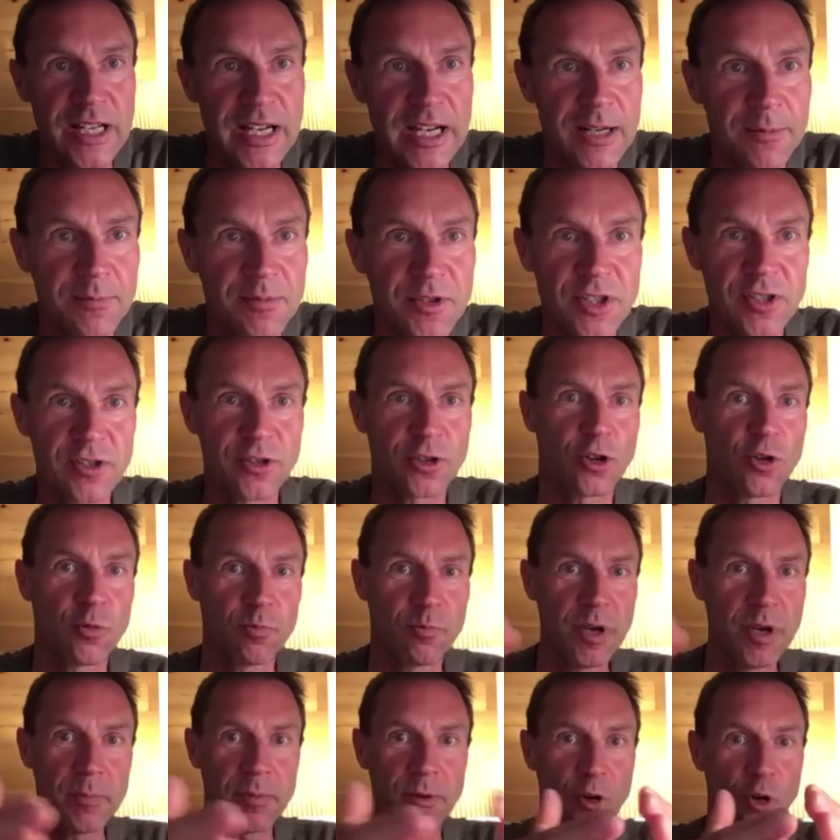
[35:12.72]
comes. So
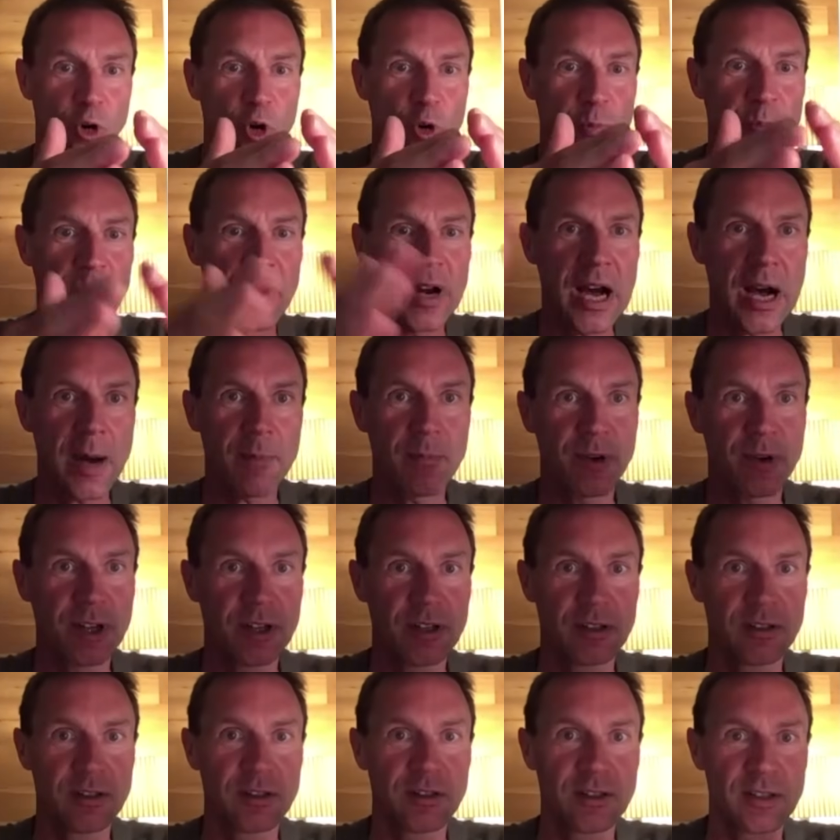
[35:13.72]
people open up
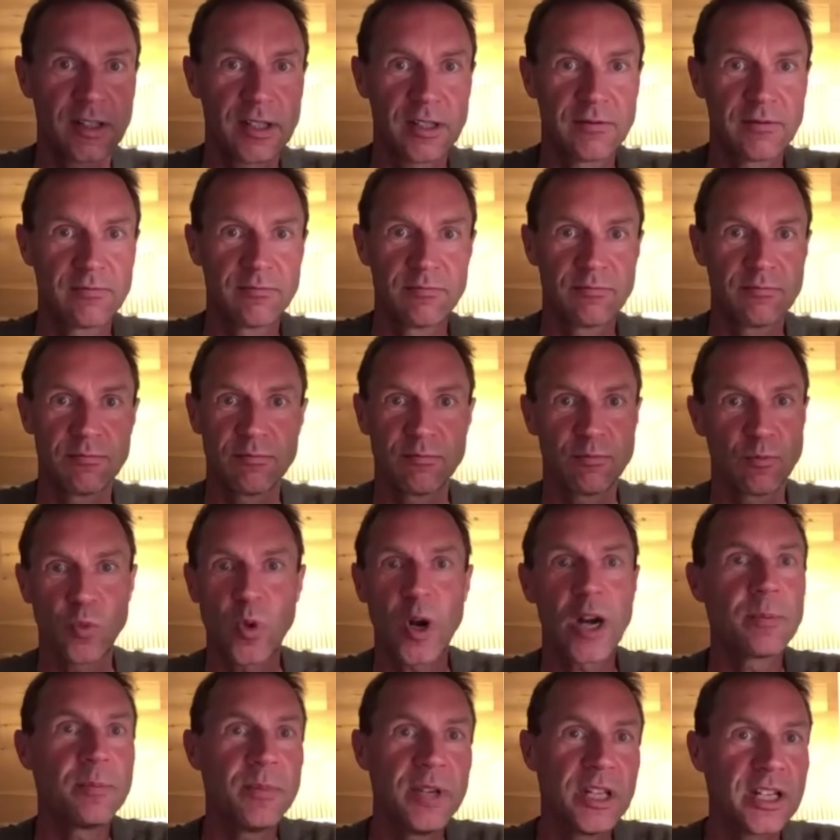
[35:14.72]

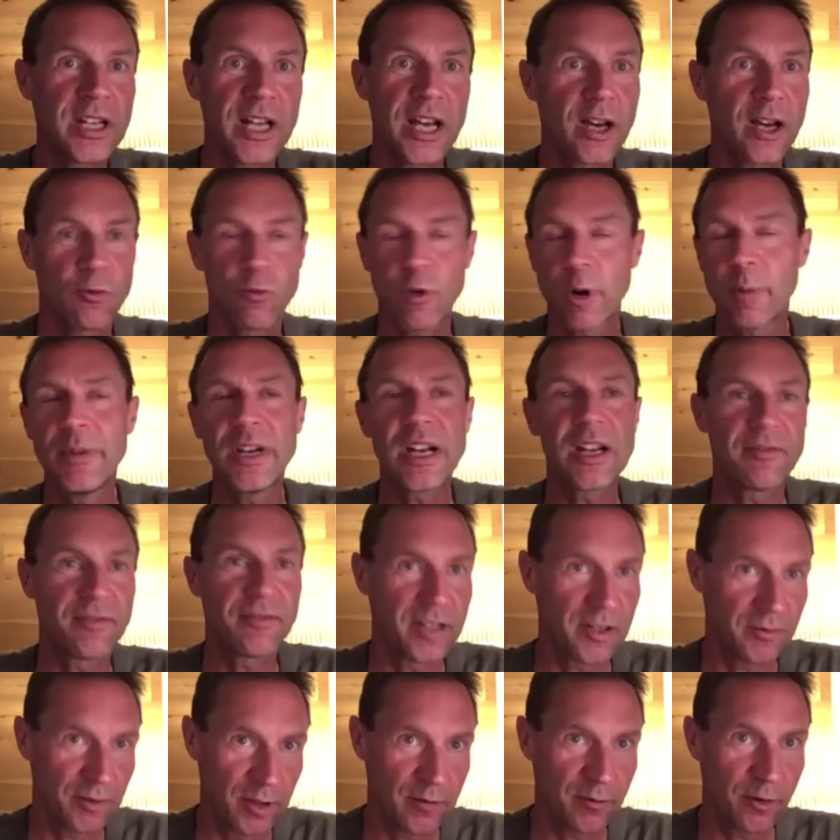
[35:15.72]
1 meter, 1.50 meter
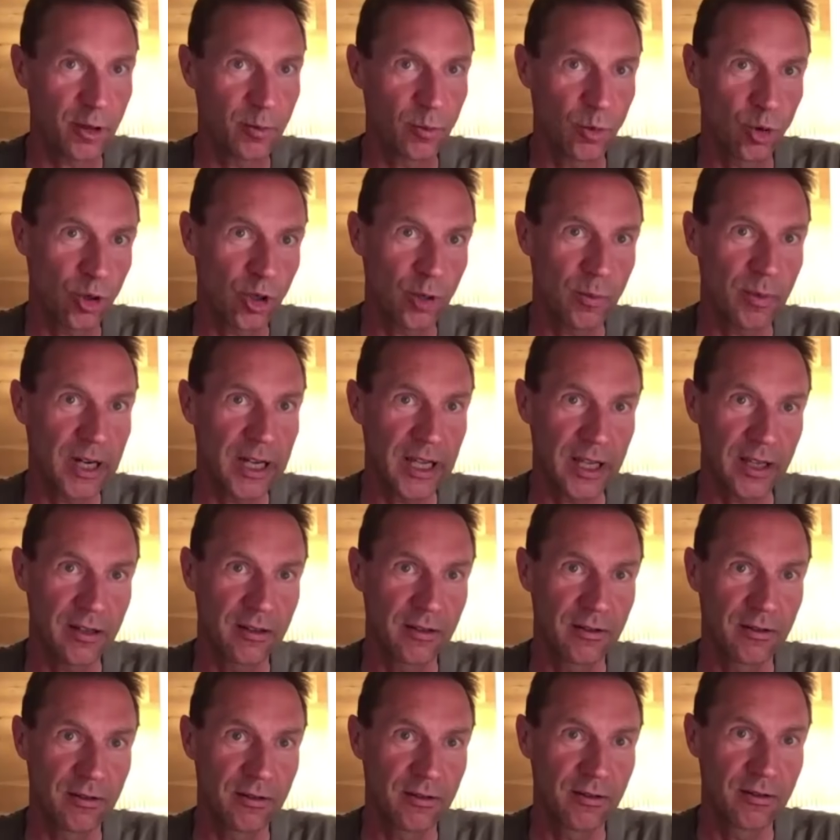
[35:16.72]
for the motorbike.
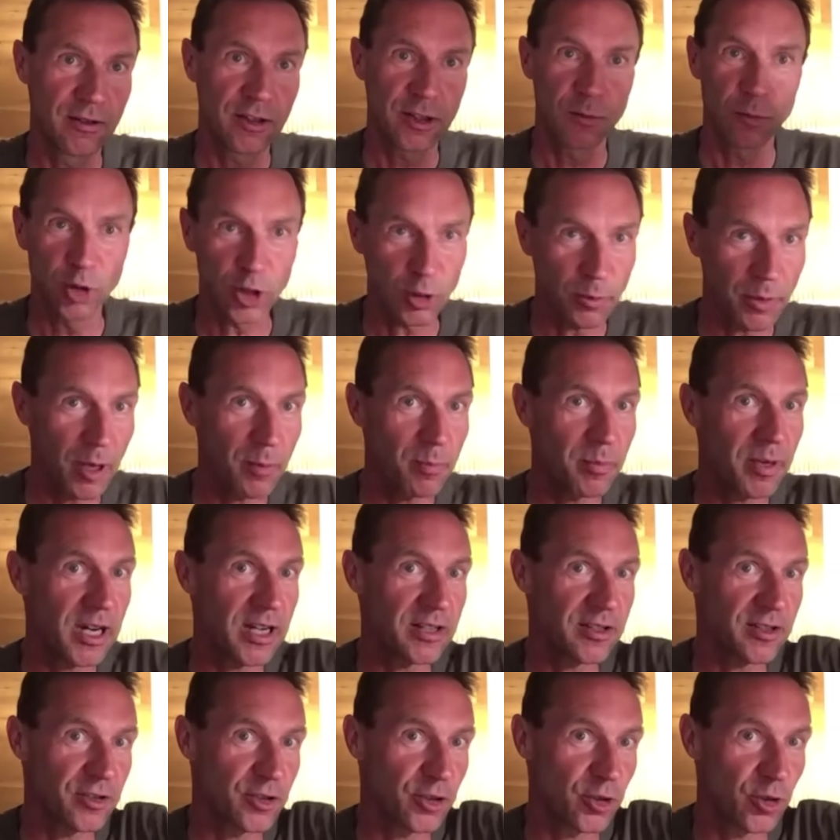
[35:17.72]
The motorbike
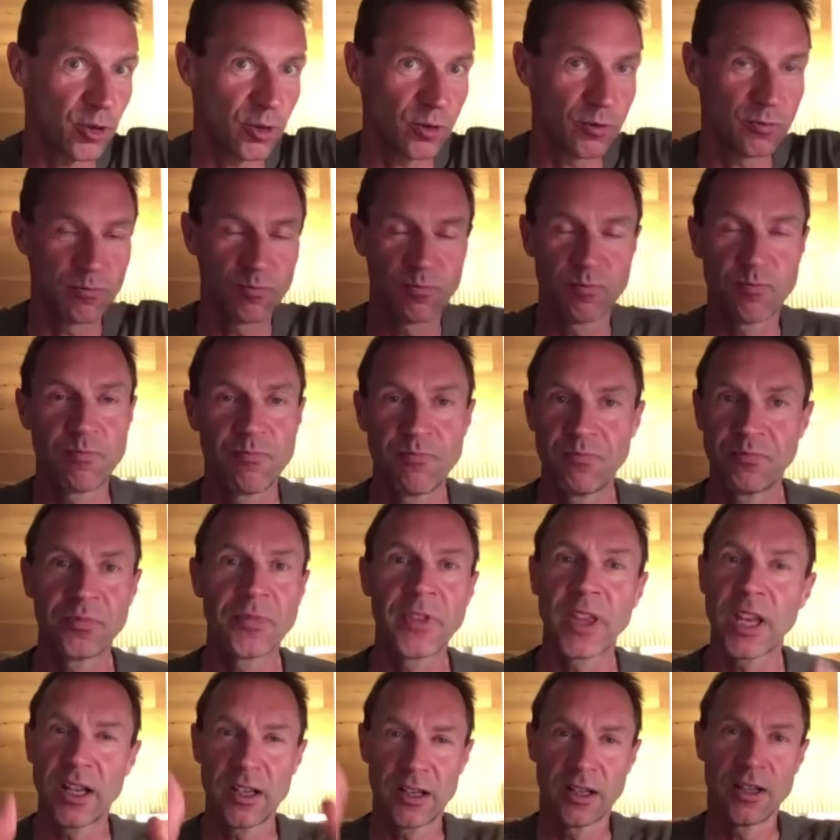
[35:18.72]
passes through.
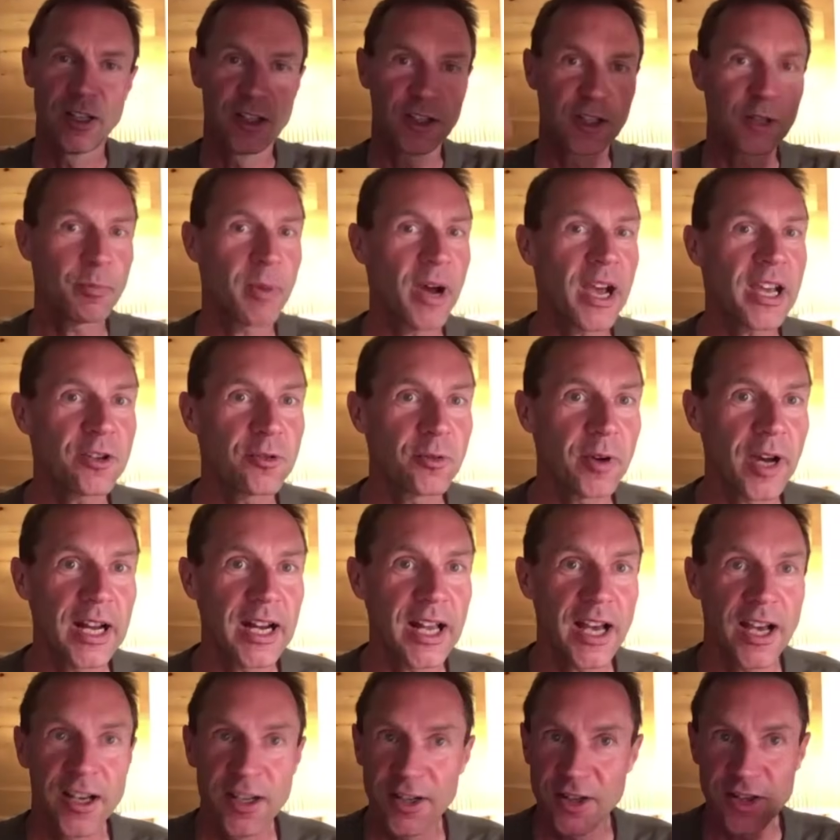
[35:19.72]
The bike
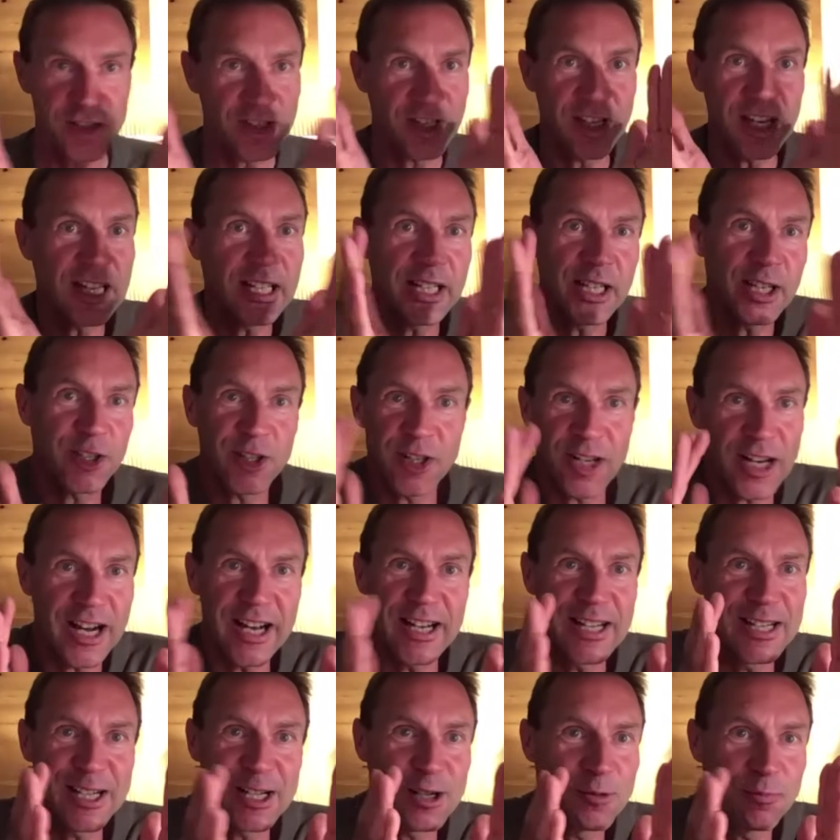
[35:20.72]
rider, skinny,
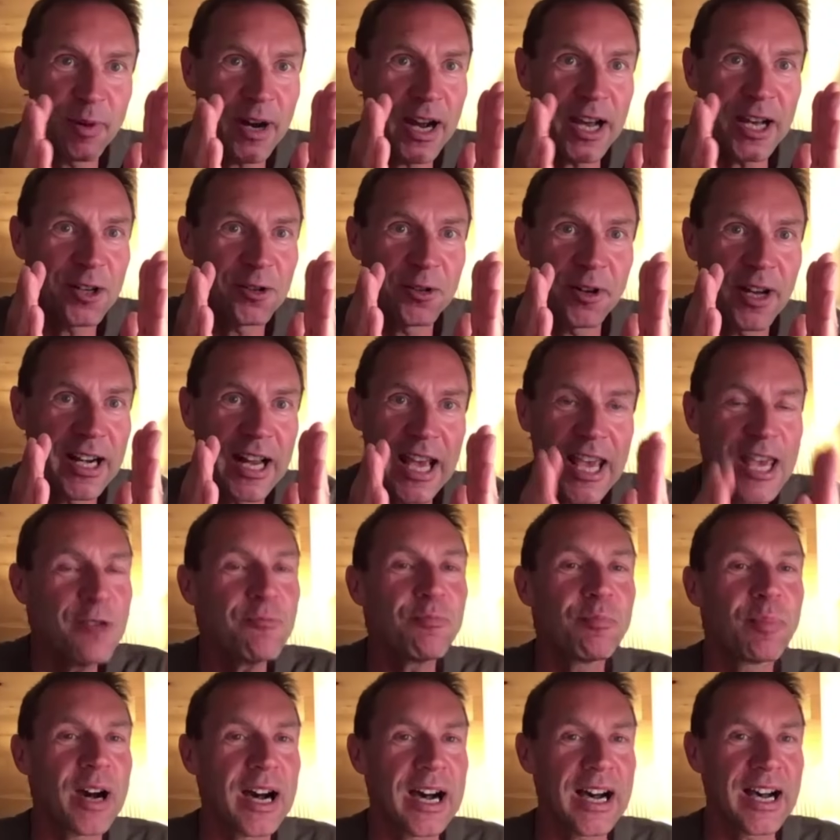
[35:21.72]
tiny little bike rider,
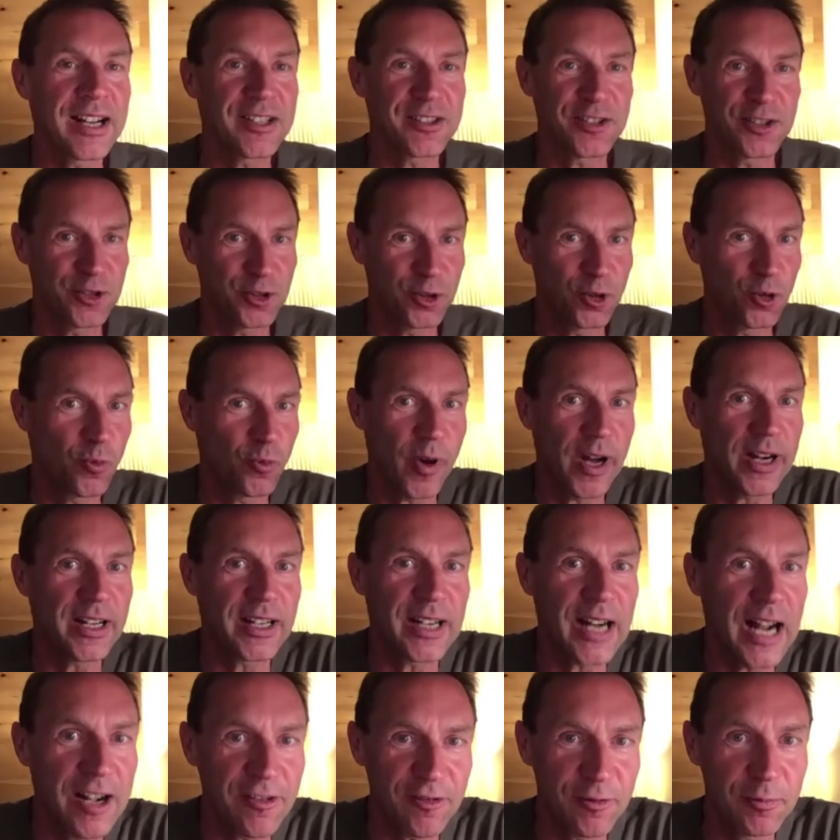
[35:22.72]
he passes through
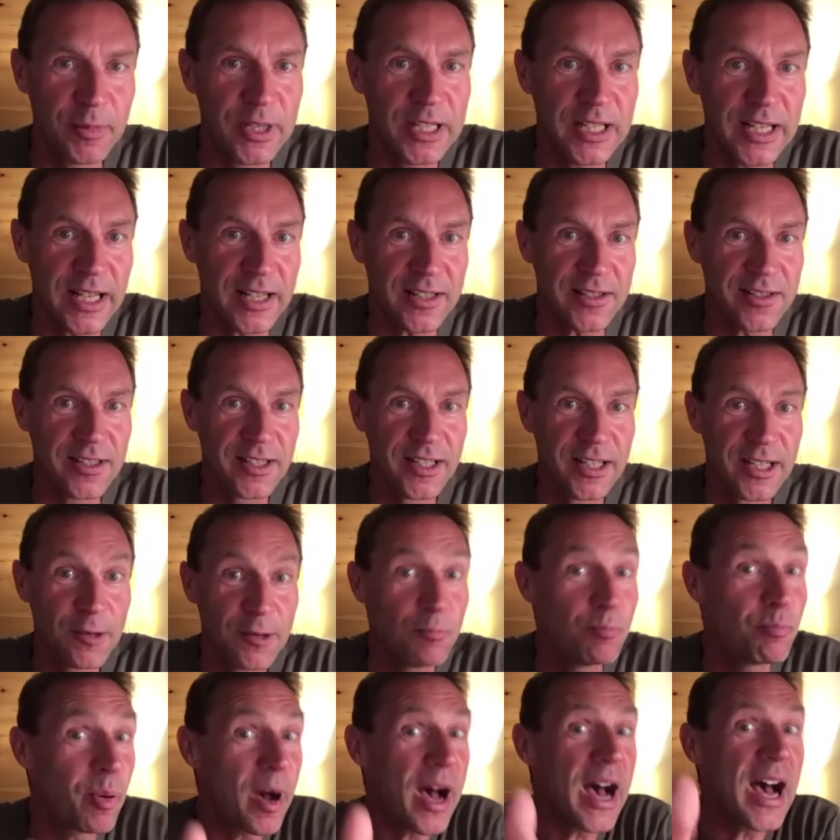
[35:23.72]
1.5 meters.
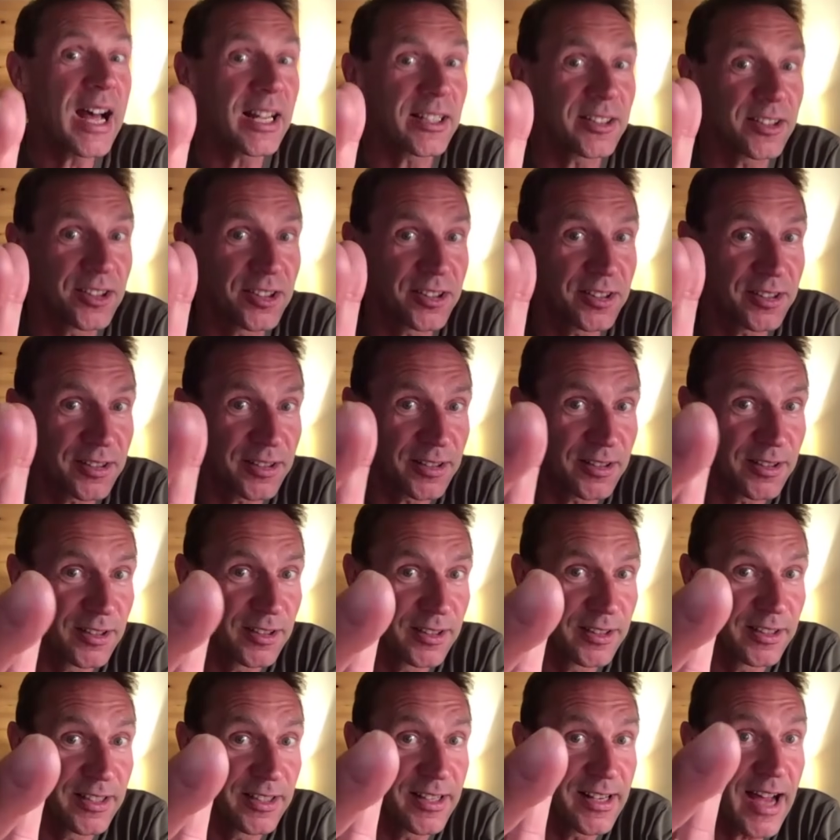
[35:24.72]
But
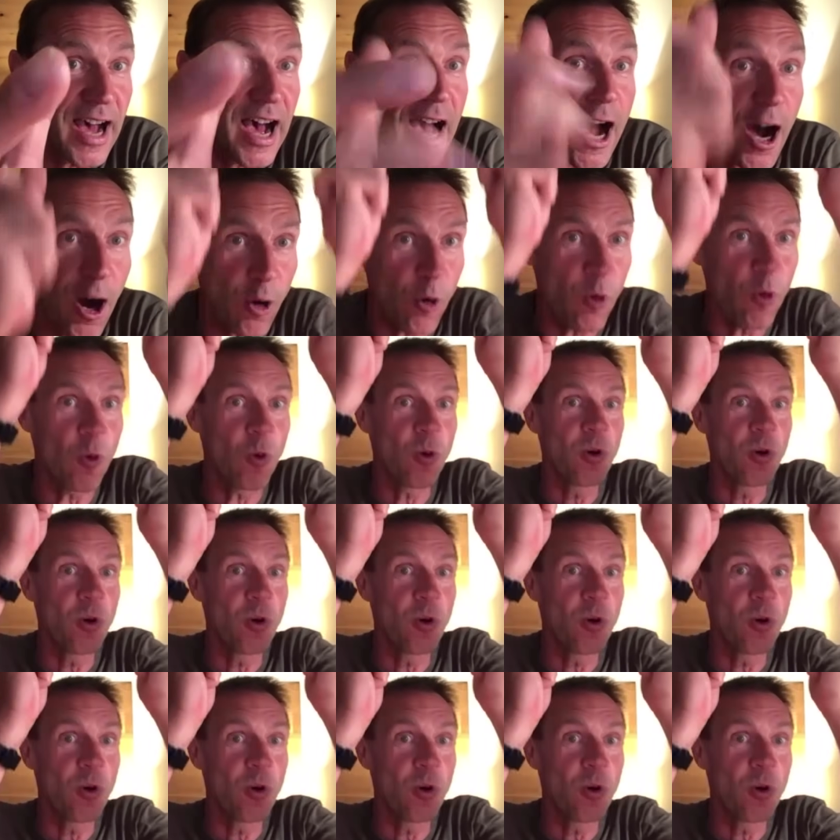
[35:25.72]
now